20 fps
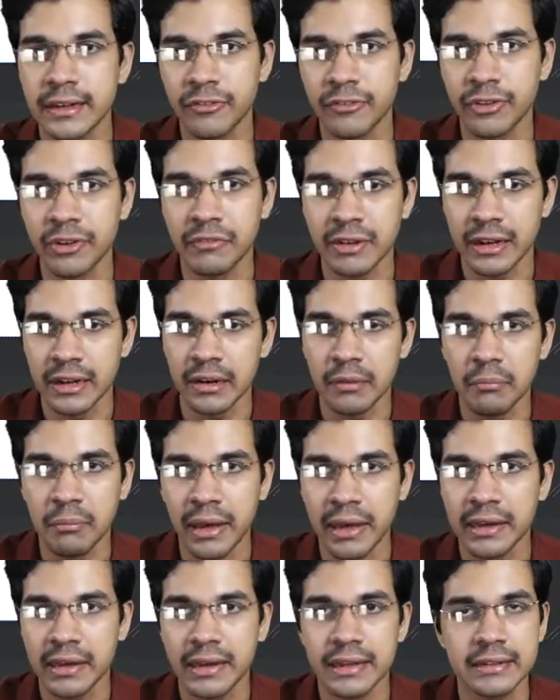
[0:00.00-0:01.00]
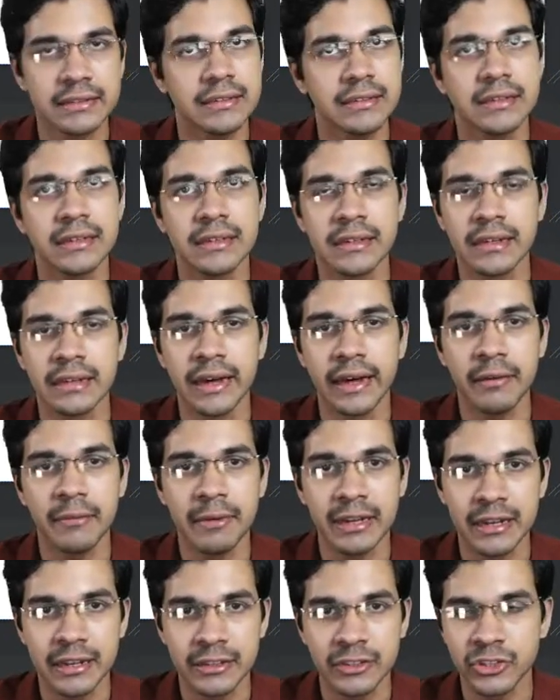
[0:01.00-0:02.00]
we will make it
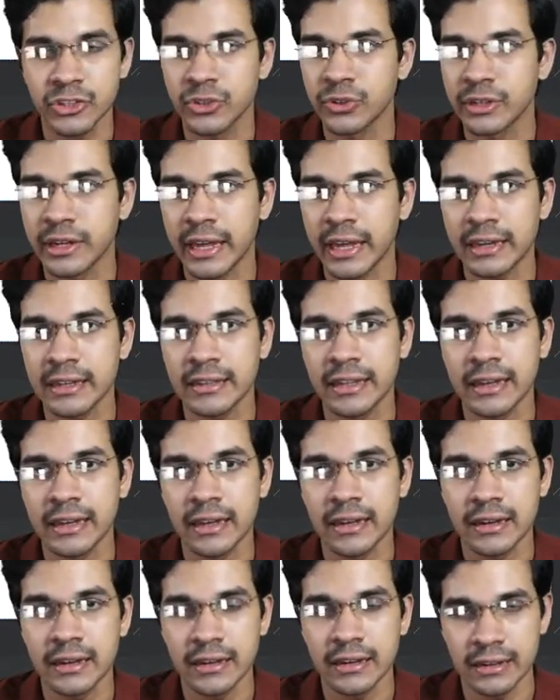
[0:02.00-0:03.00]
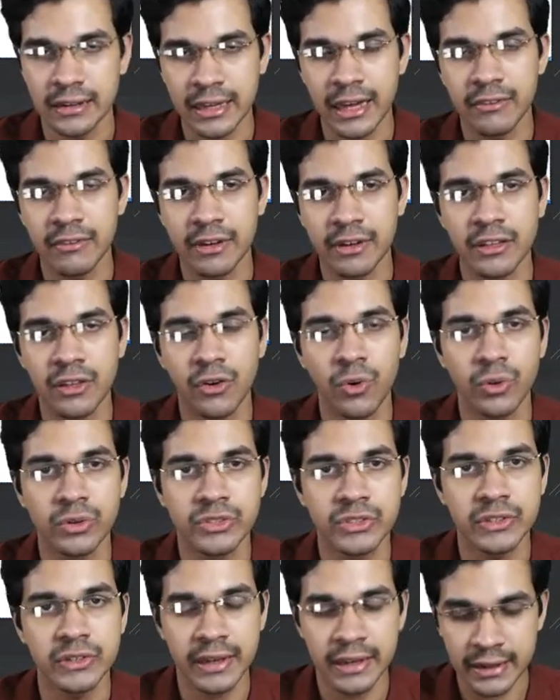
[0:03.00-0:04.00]
it should cover the whole
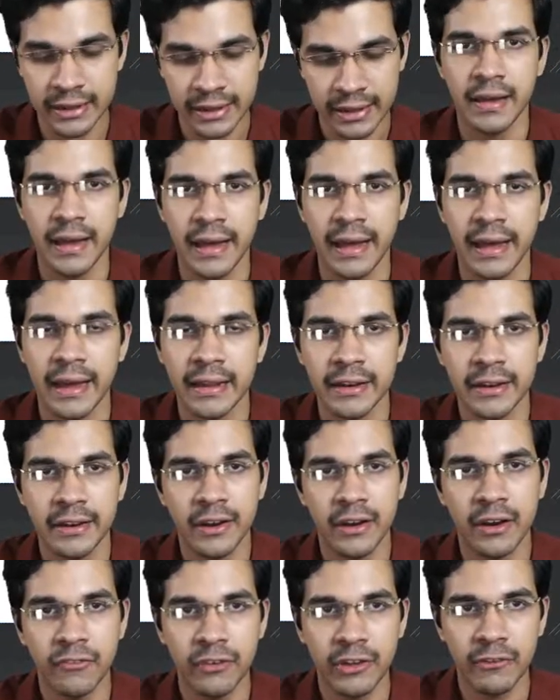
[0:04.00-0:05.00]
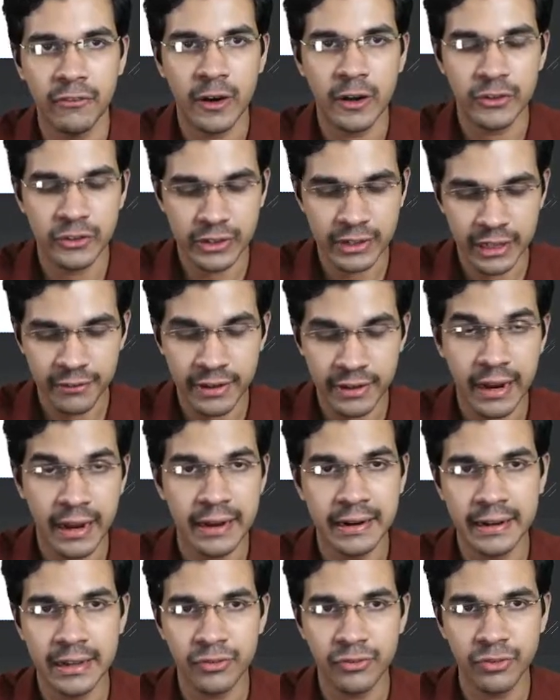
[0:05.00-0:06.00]
screen, and now we want to give an
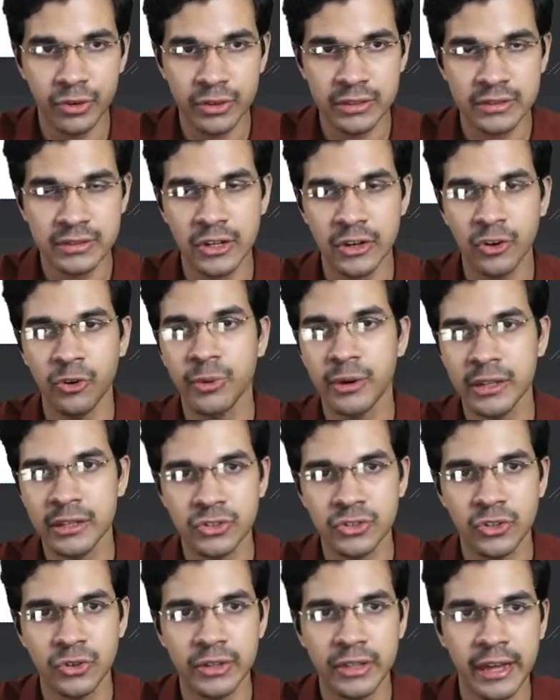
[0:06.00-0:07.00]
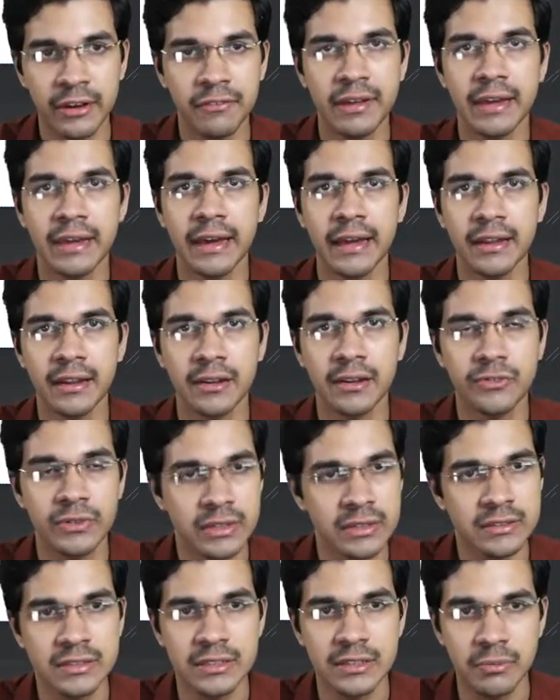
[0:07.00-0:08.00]
ID for this component so that we can
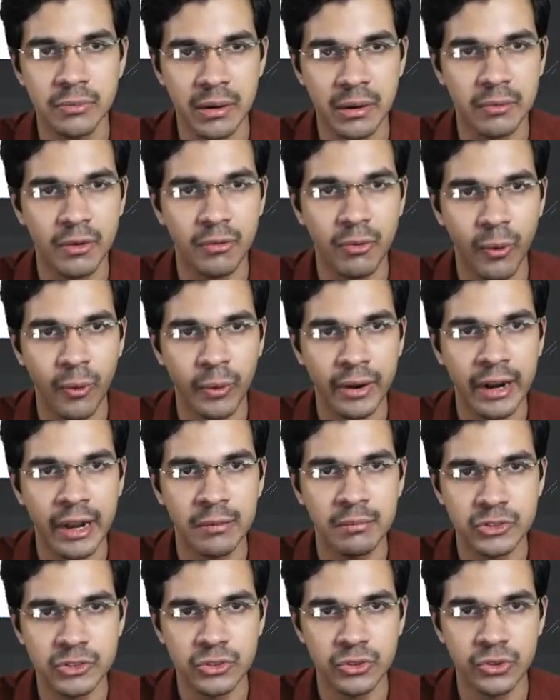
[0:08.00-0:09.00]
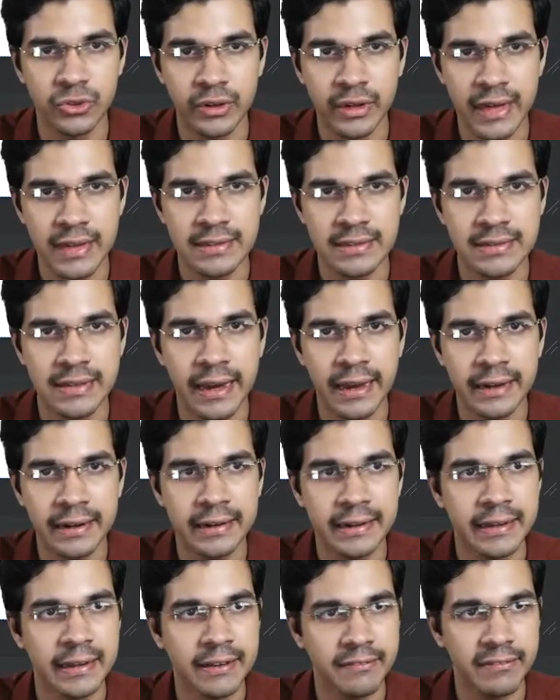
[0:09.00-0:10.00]
reference it from the program. So as
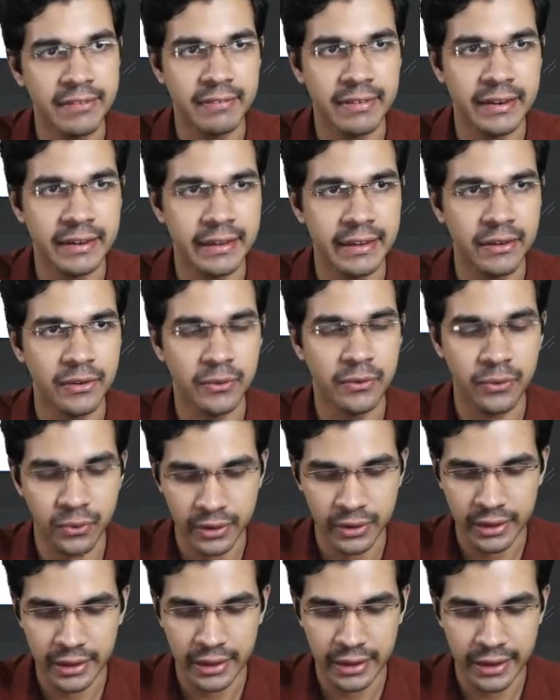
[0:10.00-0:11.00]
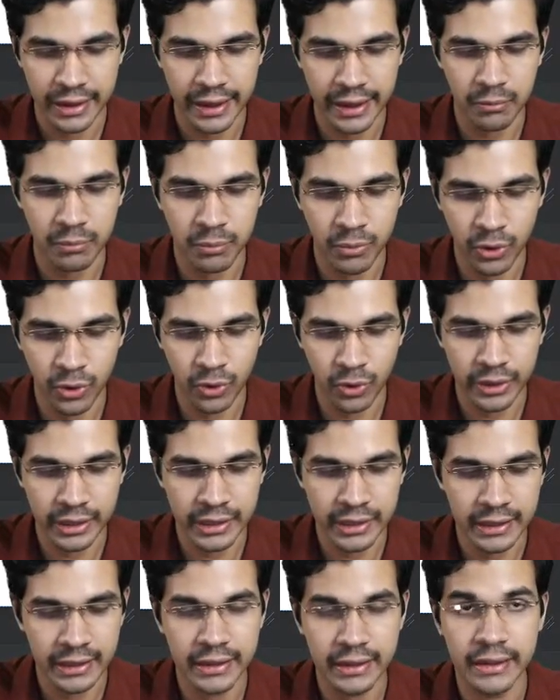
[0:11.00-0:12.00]
ID we will give
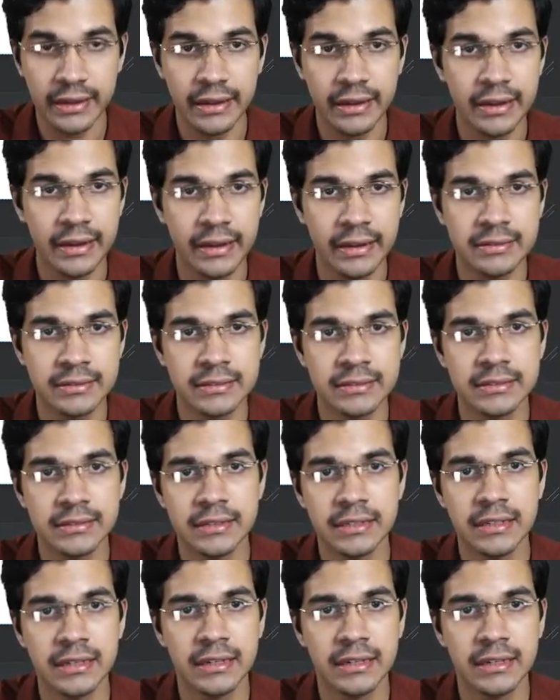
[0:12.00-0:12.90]
employee list,